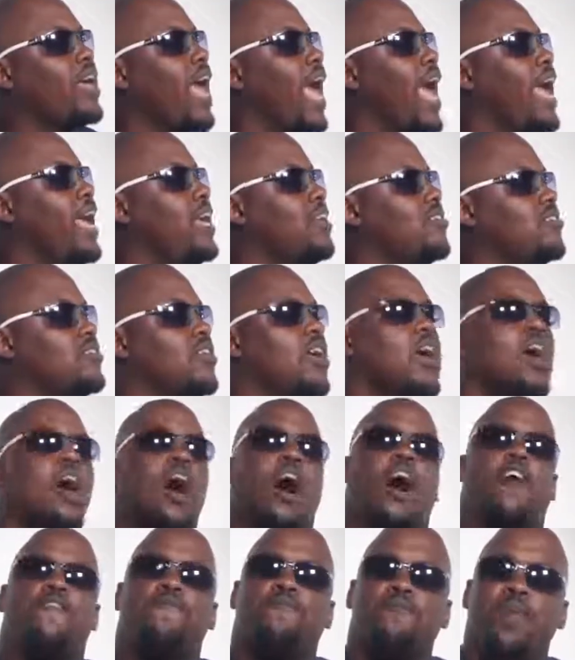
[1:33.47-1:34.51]
case
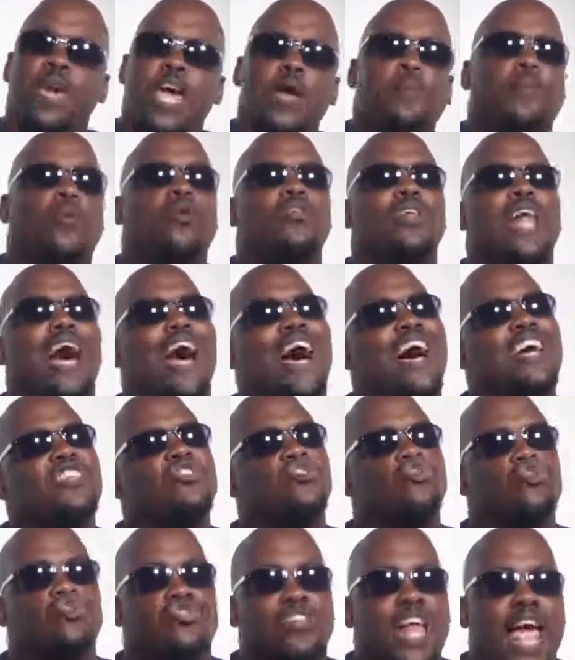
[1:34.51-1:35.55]
of people not
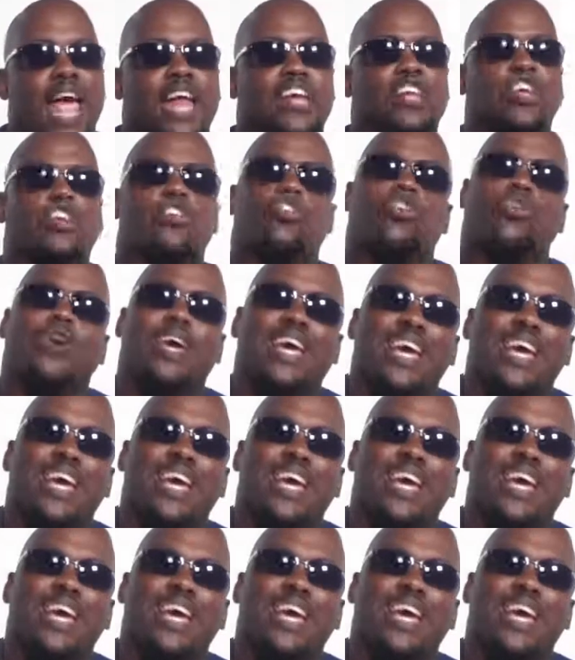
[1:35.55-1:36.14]
understanding your